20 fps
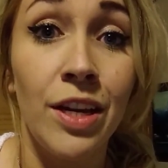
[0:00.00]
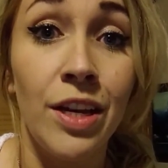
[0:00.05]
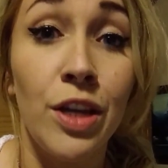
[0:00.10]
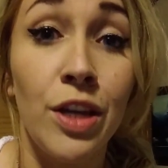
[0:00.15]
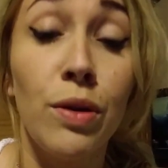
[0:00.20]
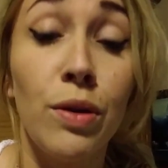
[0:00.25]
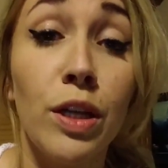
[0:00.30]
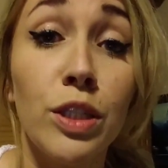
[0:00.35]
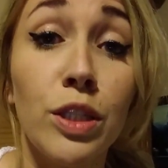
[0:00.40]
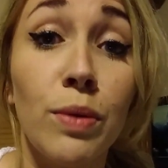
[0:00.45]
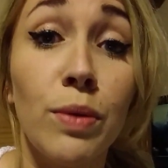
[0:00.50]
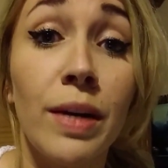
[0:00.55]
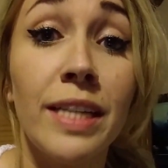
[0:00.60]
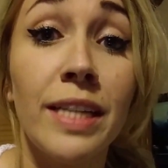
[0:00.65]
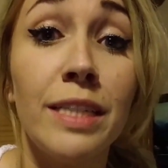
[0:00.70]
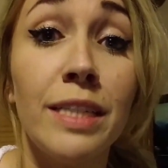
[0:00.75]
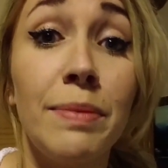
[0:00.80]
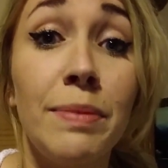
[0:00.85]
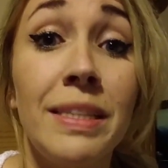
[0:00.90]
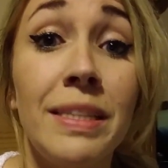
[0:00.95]
You also want it
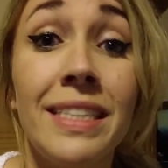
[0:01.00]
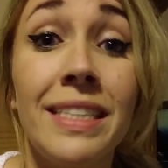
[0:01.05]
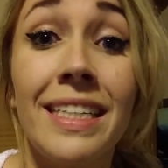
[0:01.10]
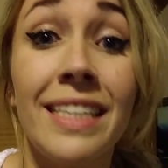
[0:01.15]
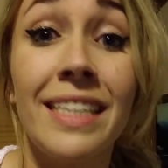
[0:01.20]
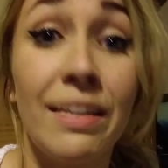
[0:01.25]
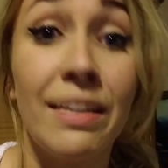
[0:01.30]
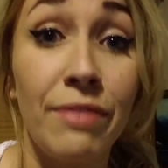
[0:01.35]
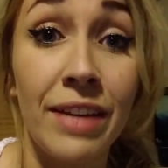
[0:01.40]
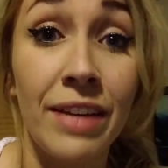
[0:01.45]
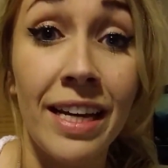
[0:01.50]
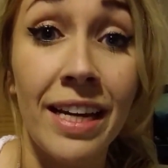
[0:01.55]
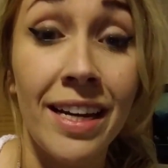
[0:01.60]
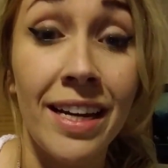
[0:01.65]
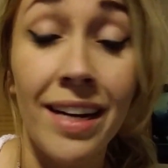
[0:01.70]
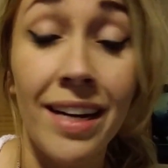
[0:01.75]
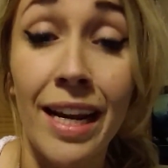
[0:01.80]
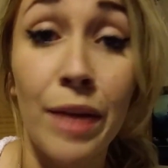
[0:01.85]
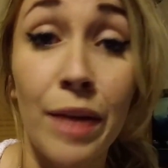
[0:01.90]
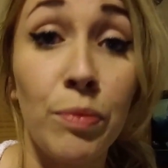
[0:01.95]
to be significant
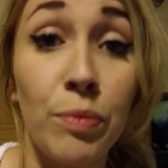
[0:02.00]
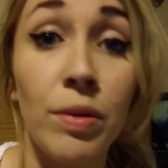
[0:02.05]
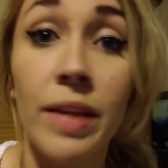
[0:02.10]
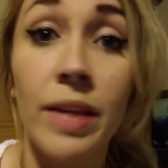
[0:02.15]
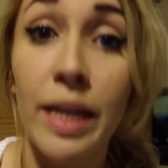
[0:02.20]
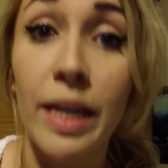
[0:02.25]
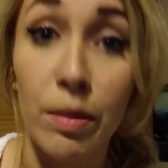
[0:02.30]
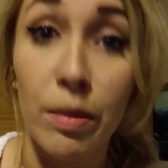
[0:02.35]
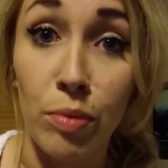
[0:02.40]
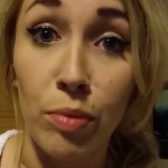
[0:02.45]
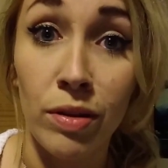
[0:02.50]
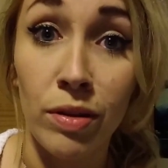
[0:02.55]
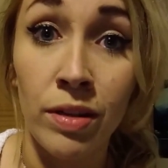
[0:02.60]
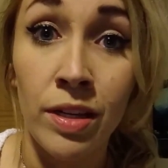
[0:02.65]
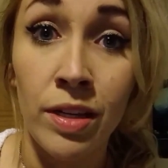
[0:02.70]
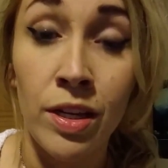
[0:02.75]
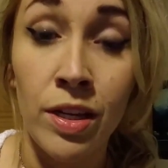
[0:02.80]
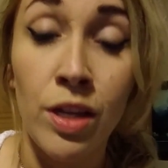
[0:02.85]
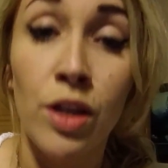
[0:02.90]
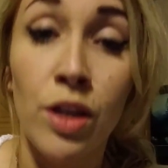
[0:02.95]
and relatable.
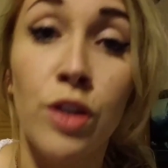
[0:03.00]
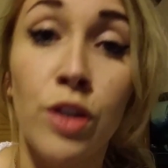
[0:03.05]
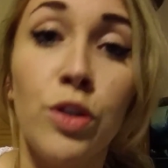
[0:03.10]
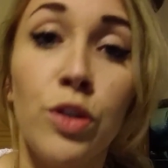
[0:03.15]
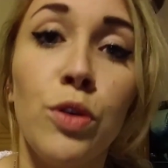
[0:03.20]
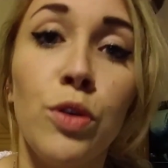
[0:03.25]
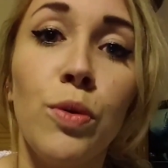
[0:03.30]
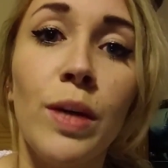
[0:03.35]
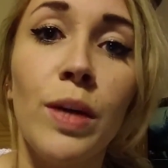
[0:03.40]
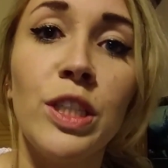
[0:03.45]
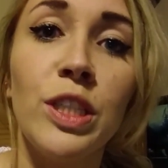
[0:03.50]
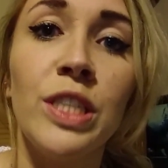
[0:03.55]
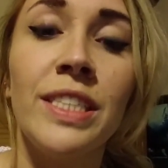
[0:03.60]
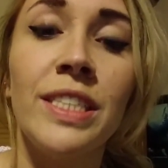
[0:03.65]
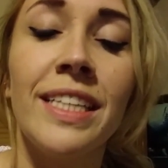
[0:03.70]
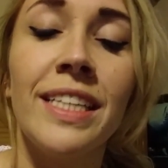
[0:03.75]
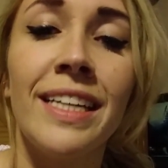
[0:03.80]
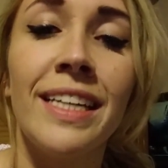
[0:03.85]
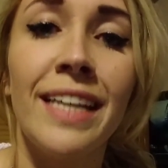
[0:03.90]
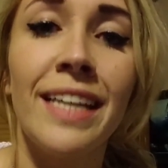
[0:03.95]
Two questions
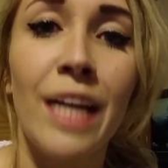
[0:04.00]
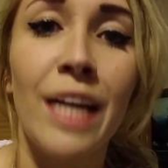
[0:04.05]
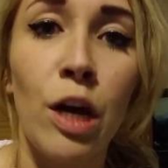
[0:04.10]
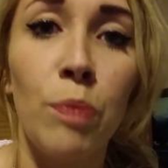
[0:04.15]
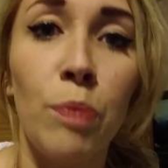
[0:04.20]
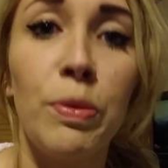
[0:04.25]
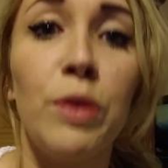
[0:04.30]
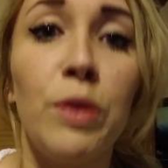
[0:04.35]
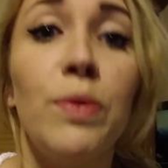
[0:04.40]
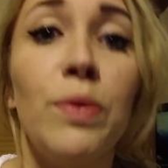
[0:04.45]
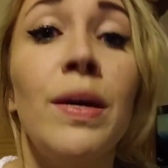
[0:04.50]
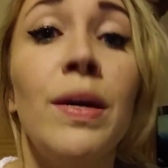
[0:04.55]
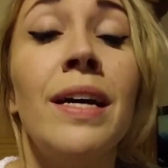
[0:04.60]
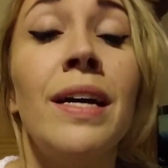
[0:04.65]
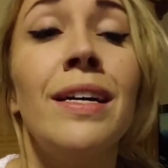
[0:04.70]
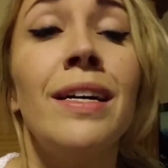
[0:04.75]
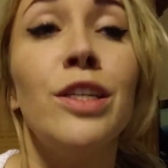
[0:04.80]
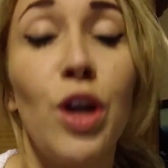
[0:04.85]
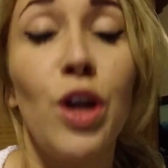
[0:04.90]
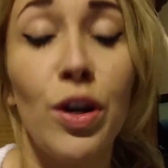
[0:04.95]
that could help you
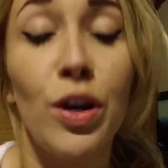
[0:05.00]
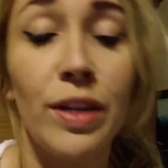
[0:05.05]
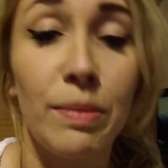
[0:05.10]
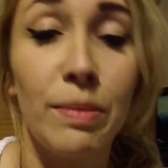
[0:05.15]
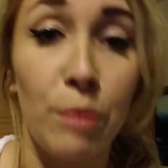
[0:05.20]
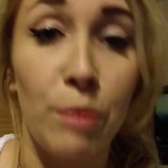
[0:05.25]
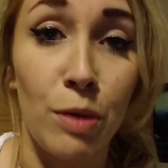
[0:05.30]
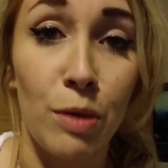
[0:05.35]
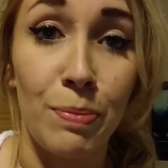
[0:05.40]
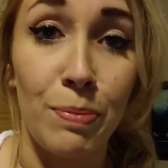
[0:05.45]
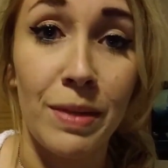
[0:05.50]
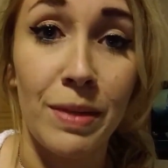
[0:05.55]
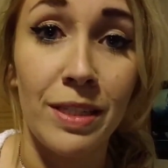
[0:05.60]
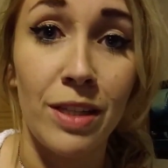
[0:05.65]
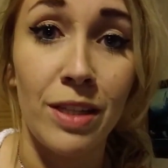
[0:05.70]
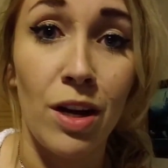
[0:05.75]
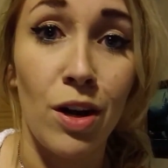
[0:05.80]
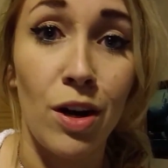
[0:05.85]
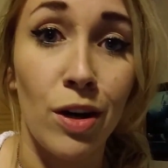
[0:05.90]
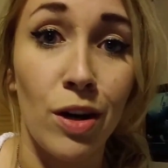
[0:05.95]
target purpose
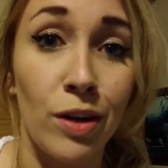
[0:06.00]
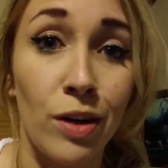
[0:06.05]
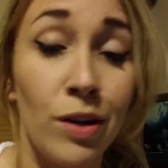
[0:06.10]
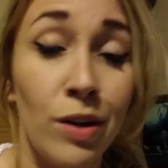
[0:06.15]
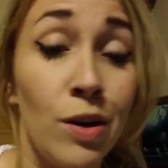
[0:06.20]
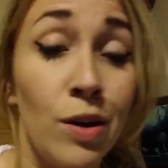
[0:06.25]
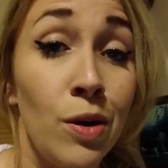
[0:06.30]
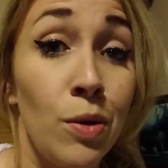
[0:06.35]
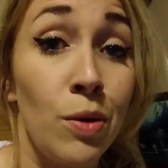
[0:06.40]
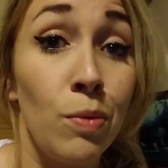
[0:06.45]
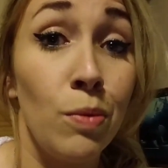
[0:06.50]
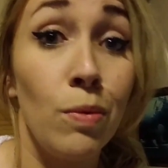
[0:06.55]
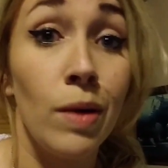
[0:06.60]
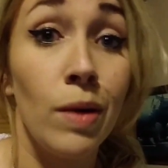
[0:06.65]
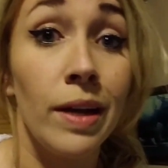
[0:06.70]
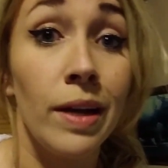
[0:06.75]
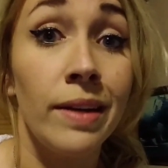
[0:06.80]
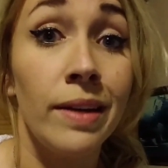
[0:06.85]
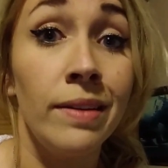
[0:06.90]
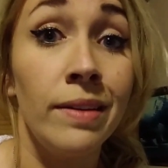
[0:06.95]
are,
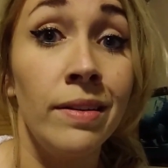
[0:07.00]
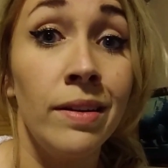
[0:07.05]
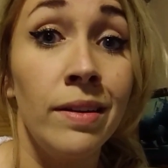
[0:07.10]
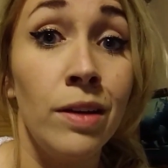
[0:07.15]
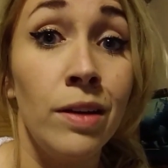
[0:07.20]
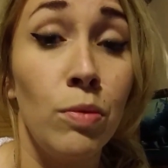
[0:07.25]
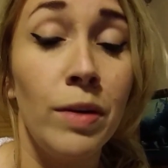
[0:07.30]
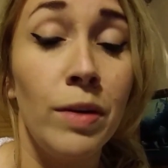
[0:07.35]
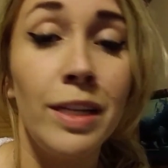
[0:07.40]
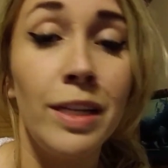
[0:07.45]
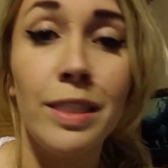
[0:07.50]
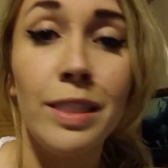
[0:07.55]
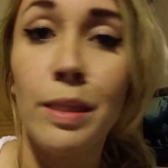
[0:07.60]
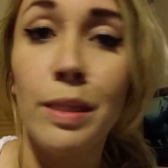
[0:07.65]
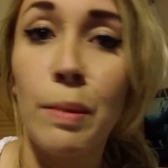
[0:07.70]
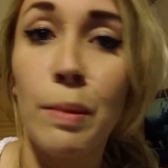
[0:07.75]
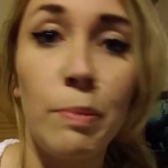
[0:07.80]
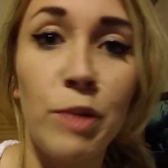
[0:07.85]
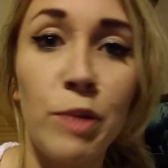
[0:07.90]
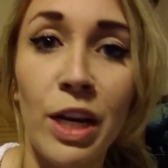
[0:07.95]
1, what is the
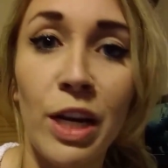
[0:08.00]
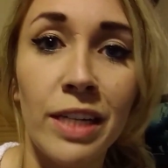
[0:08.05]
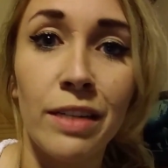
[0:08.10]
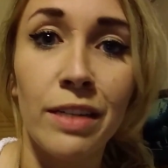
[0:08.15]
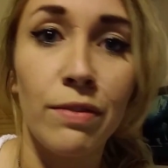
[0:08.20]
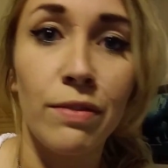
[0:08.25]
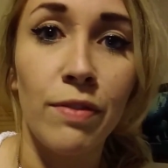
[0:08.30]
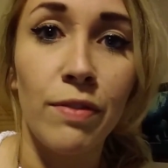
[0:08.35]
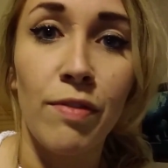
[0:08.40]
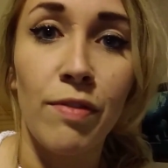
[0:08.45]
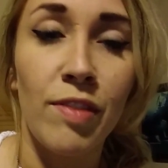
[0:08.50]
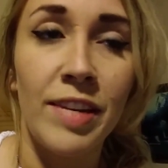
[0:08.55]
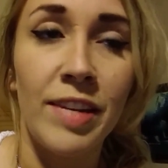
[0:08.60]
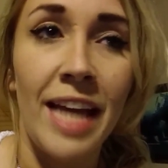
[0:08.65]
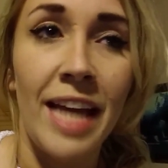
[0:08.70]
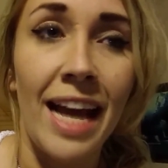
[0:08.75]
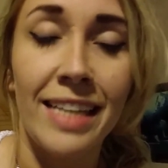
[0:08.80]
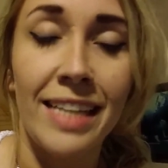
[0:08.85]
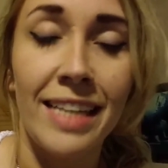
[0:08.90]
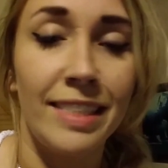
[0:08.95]
objective of the
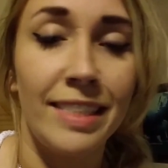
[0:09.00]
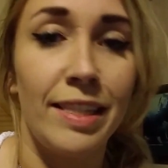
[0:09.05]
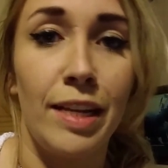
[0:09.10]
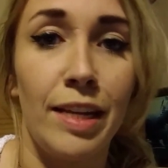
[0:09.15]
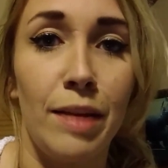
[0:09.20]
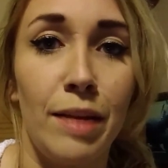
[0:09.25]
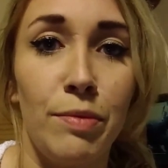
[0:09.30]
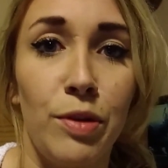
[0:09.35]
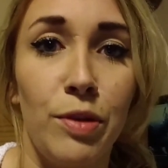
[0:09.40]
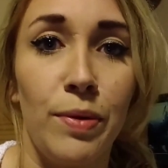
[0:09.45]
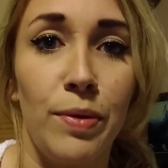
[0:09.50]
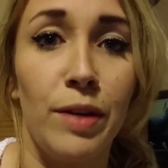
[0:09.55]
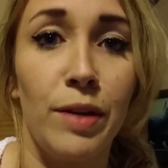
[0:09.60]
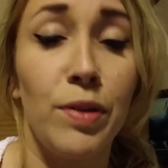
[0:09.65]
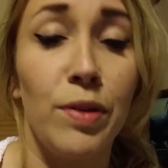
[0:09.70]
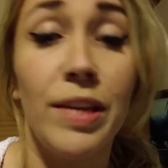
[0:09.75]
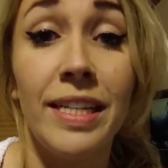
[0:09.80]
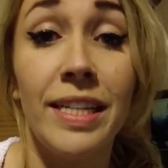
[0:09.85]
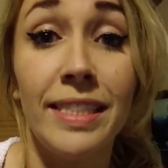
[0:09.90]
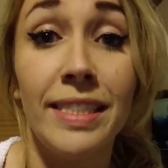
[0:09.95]
task that I'm doing, or
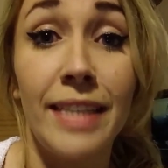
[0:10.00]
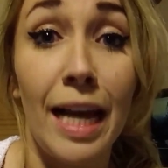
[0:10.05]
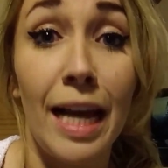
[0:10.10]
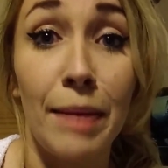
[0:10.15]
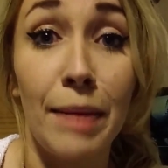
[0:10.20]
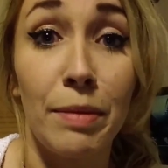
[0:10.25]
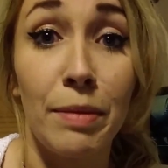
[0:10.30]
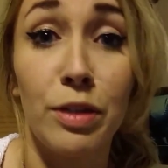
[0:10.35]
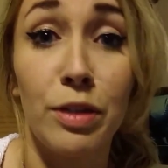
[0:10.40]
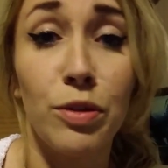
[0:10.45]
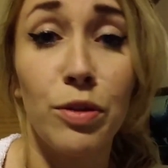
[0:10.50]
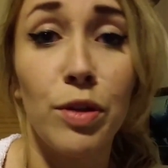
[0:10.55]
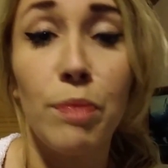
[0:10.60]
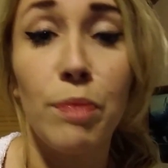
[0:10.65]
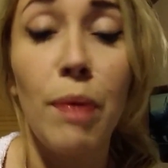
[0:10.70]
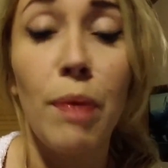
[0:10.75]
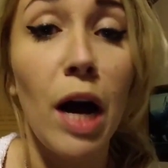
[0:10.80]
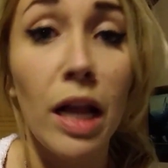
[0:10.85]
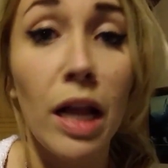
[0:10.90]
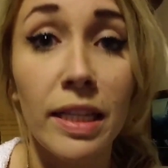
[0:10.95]
the assignment, or the
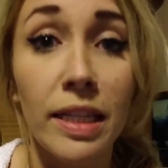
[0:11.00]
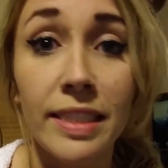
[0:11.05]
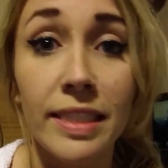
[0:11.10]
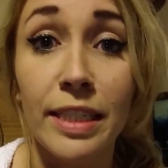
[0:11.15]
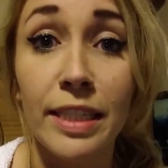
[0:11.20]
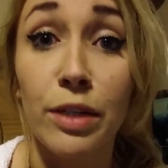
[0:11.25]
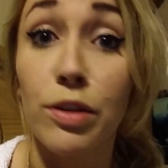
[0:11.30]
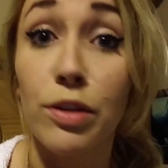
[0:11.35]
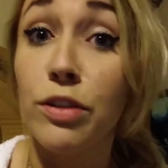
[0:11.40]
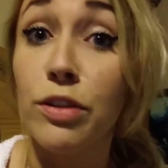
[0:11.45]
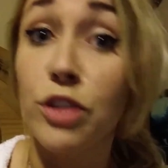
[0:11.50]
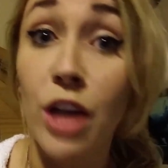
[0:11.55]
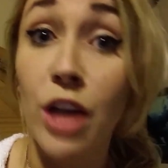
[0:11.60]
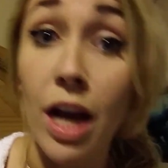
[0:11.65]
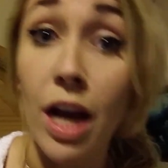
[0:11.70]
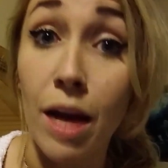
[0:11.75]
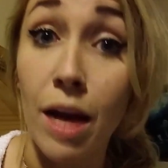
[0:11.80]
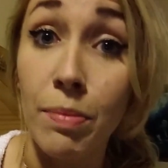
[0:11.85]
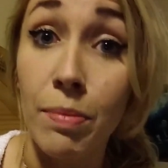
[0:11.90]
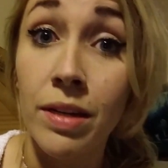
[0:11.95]
policy, or the
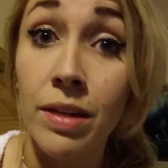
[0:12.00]
job?